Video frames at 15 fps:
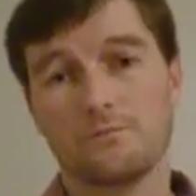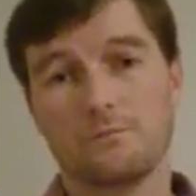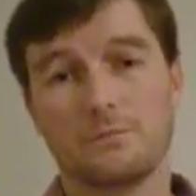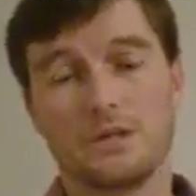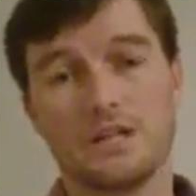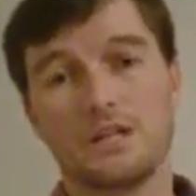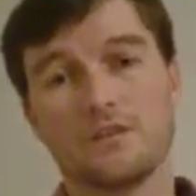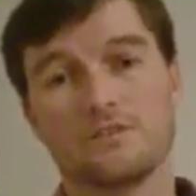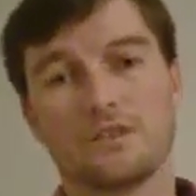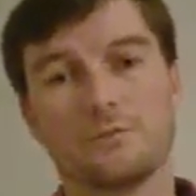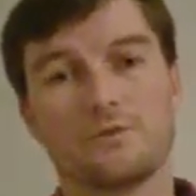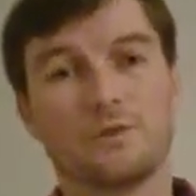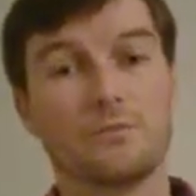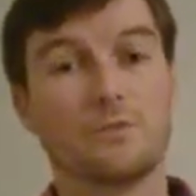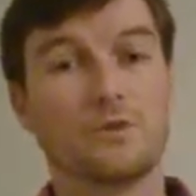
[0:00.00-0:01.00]
beginning of
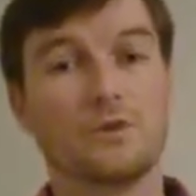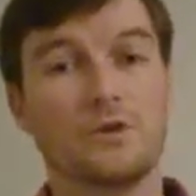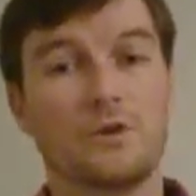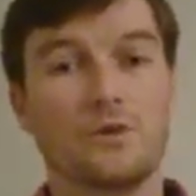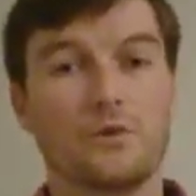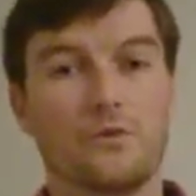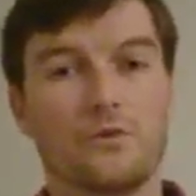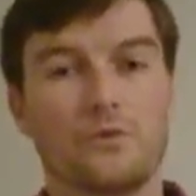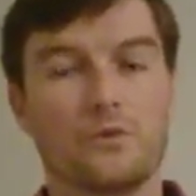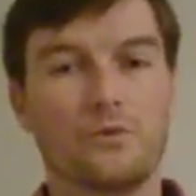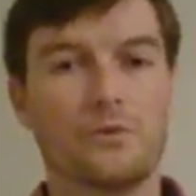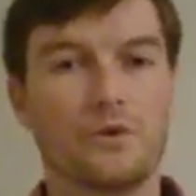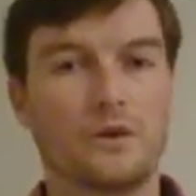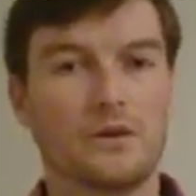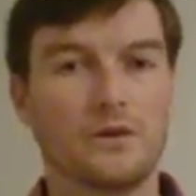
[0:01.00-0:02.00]
September
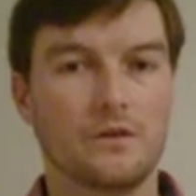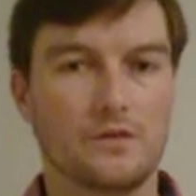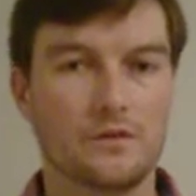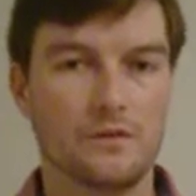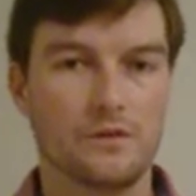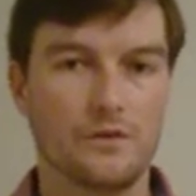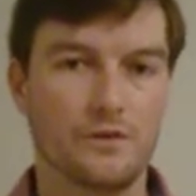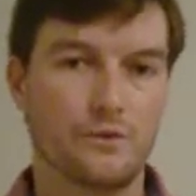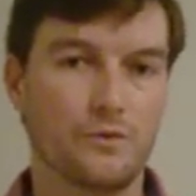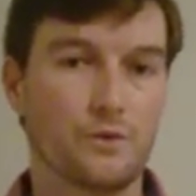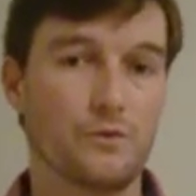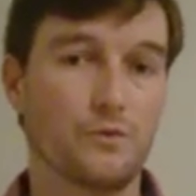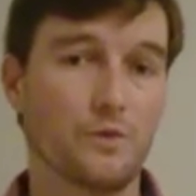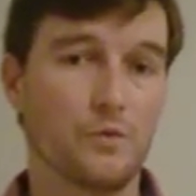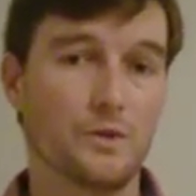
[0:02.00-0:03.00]
through, and the
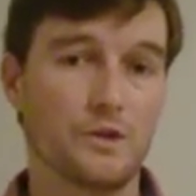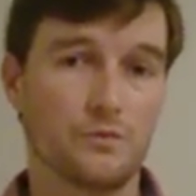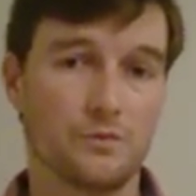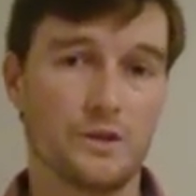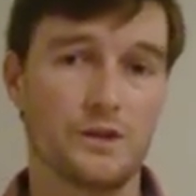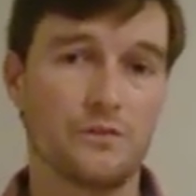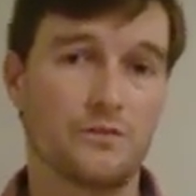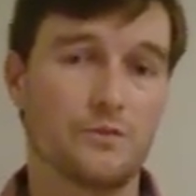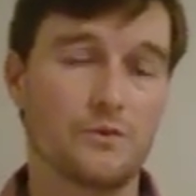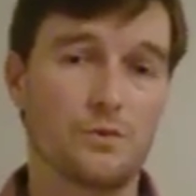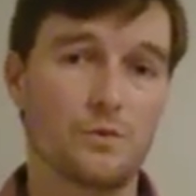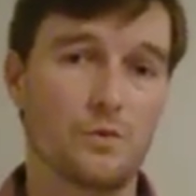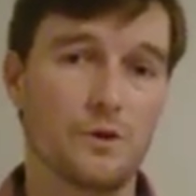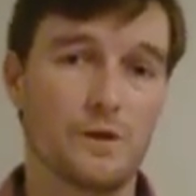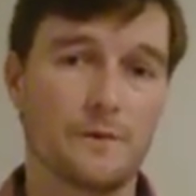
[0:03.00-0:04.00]
24 weeks ran
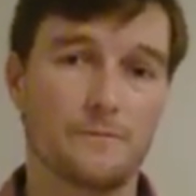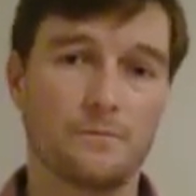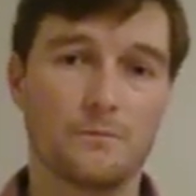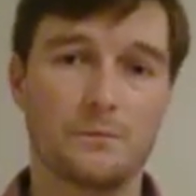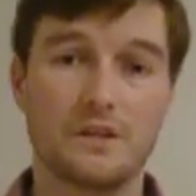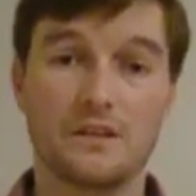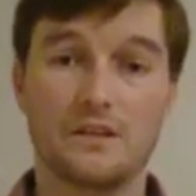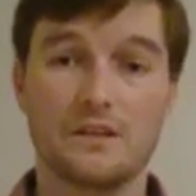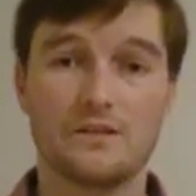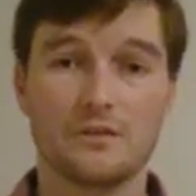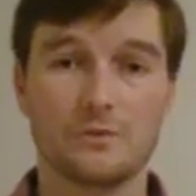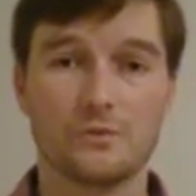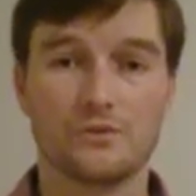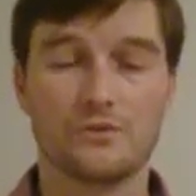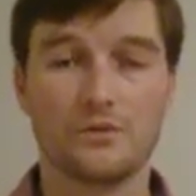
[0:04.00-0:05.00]
through
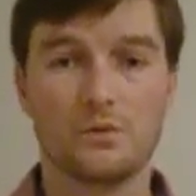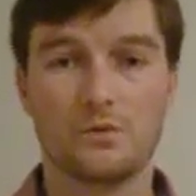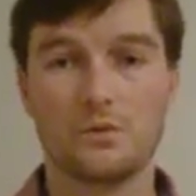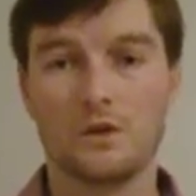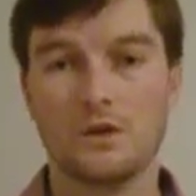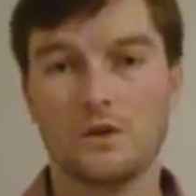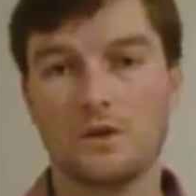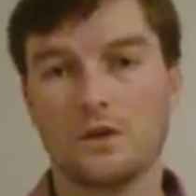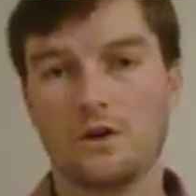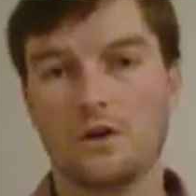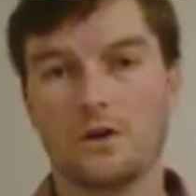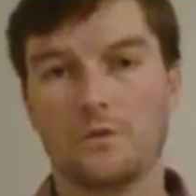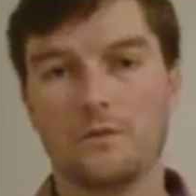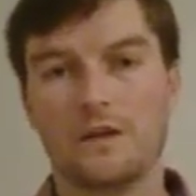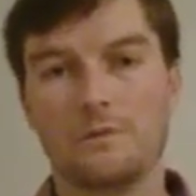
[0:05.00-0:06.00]
mid-December. So
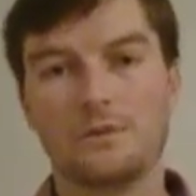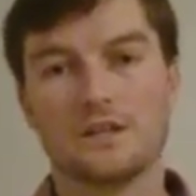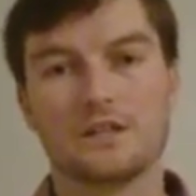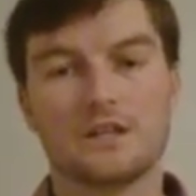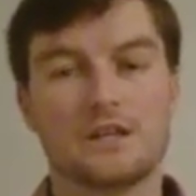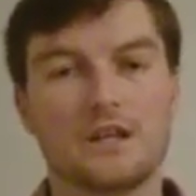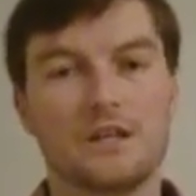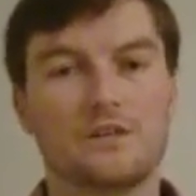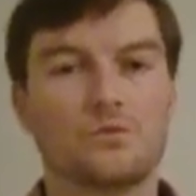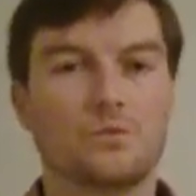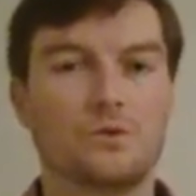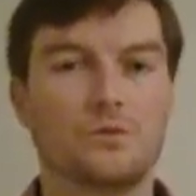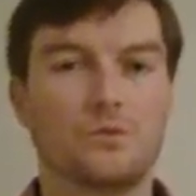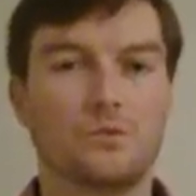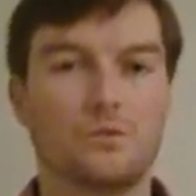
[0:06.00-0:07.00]
with that being the case,
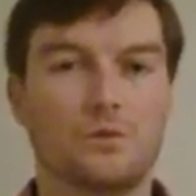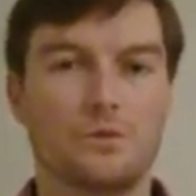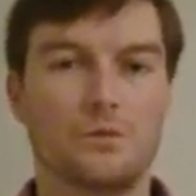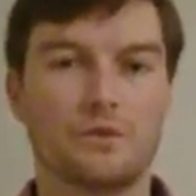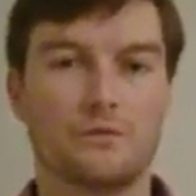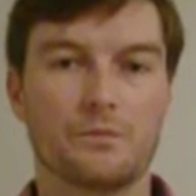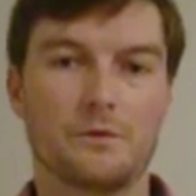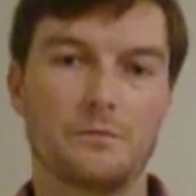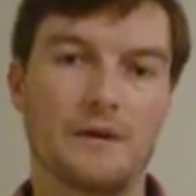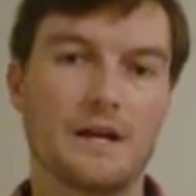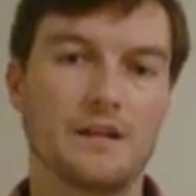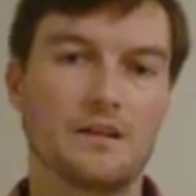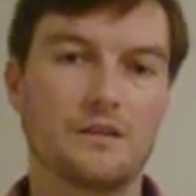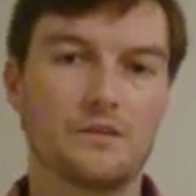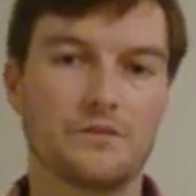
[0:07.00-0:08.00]
we went from the
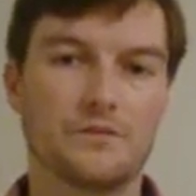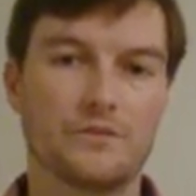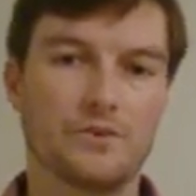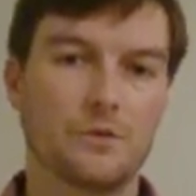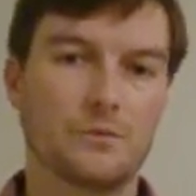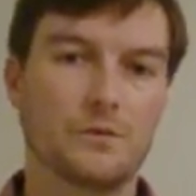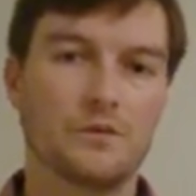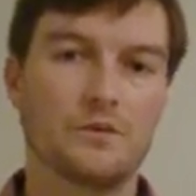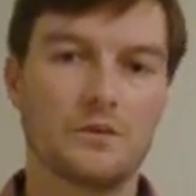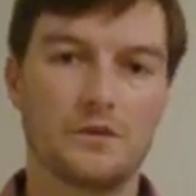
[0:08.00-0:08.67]
back end of summer